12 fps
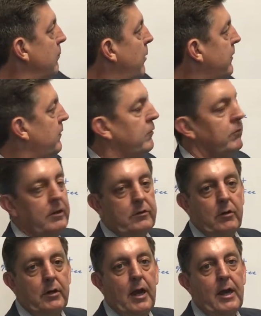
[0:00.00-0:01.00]
much
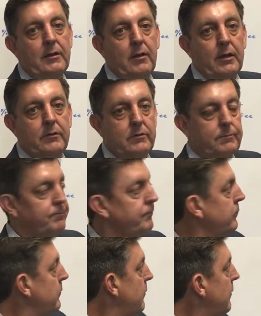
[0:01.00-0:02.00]
stricter guidelines.
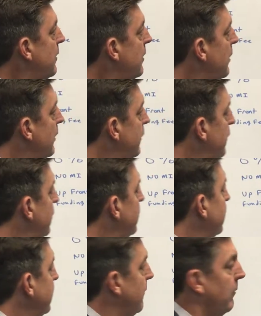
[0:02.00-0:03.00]

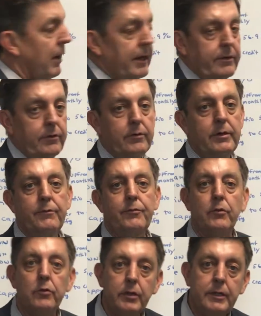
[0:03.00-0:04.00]
Usually what I do,
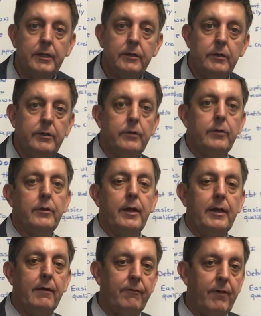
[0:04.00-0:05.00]
if you're looking to do
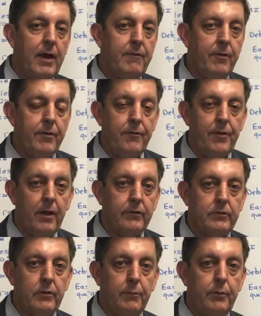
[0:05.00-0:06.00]
like a
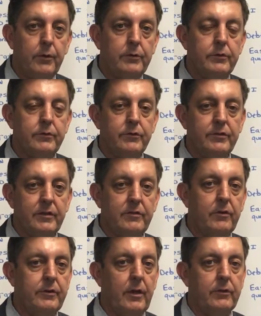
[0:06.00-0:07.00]
$500,000 purchase or
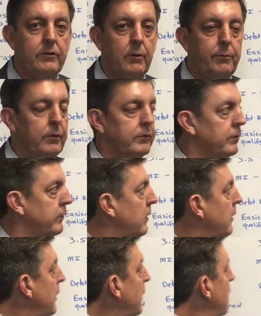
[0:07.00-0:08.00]
$600,000 purchase,
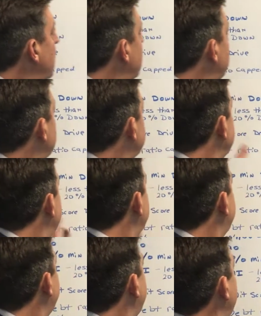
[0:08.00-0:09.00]
we'll do
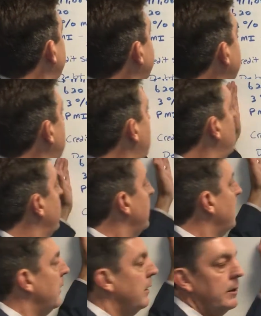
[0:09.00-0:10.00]
a first loan